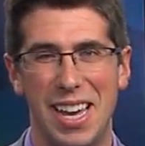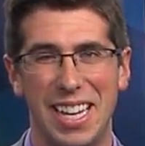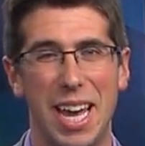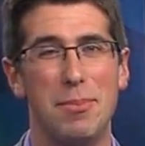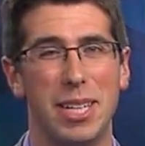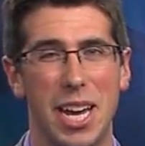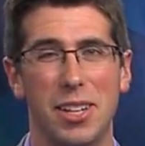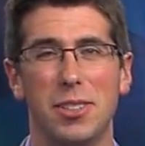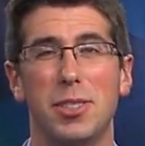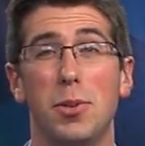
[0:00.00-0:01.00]
and came
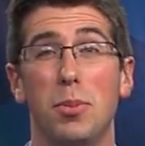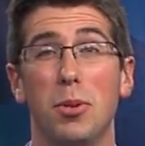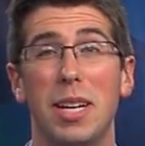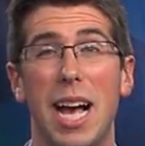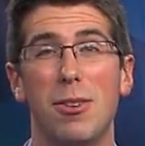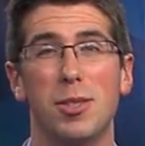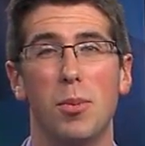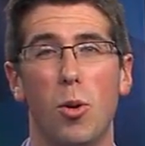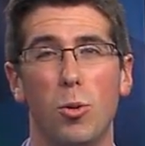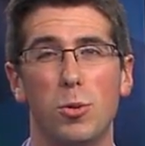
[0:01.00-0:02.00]
together to bring out
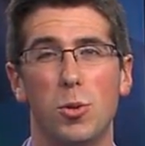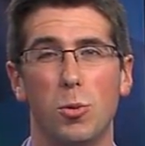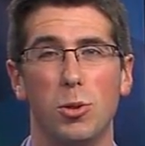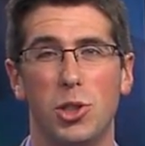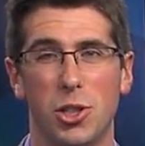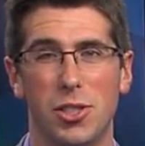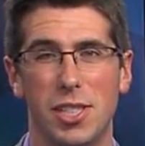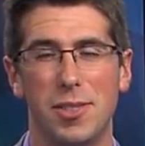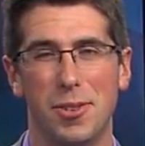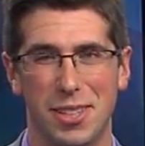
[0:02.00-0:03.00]
some old school
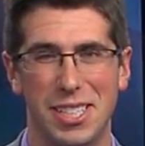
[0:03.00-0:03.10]
jerseys for